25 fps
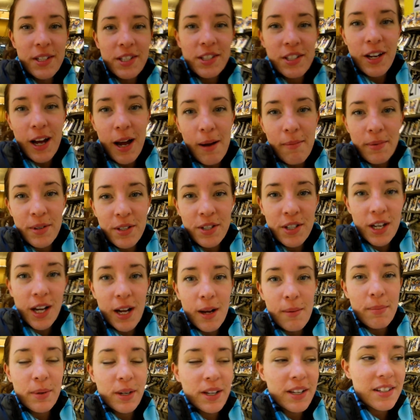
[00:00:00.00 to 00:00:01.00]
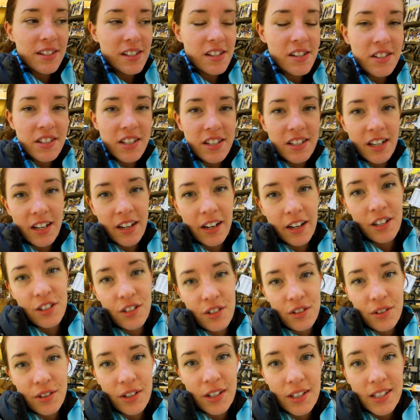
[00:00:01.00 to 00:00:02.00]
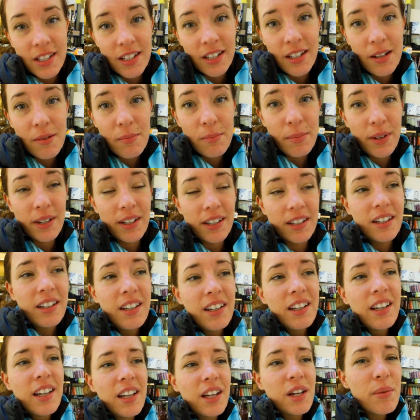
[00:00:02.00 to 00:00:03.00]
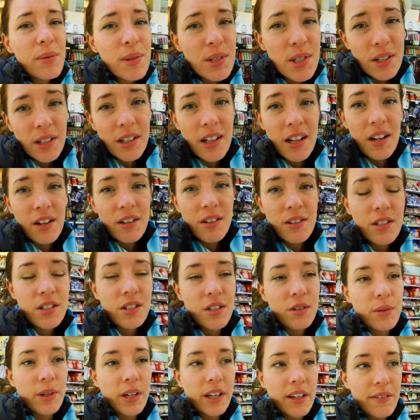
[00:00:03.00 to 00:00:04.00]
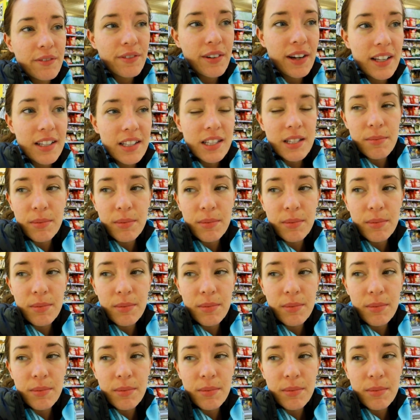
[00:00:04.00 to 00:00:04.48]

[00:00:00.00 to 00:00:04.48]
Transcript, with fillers: to Stop and Shop because there's a Dunkin' Donuts in it, but it was closed, so we're gonna find